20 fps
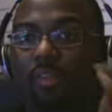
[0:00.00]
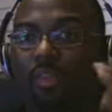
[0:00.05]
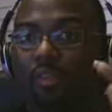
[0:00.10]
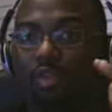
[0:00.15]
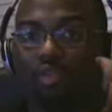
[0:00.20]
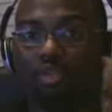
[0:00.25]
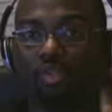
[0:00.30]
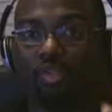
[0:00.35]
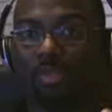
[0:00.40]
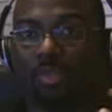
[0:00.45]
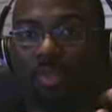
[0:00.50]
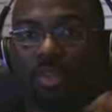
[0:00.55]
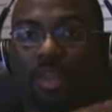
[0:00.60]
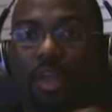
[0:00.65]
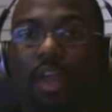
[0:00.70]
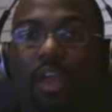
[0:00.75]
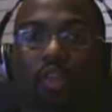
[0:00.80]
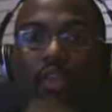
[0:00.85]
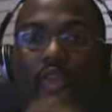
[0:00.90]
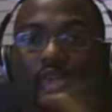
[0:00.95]
there used to be.
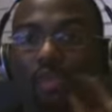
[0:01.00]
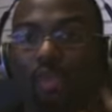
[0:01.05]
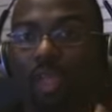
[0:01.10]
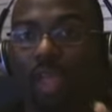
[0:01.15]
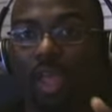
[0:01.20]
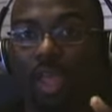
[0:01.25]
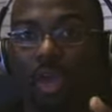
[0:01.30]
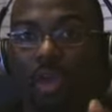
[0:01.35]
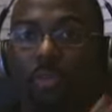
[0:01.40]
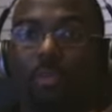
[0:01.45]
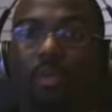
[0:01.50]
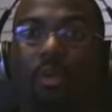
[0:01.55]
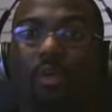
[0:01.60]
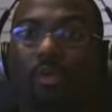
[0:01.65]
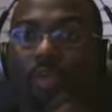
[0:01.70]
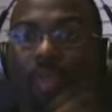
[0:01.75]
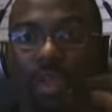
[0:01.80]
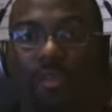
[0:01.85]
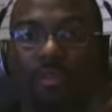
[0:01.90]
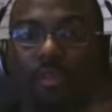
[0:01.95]
I don't know now,
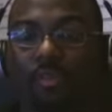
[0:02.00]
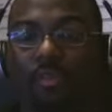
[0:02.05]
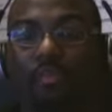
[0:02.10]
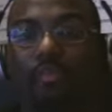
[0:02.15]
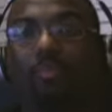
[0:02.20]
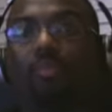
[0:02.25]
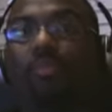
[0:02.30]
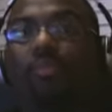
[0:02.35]
but whatever.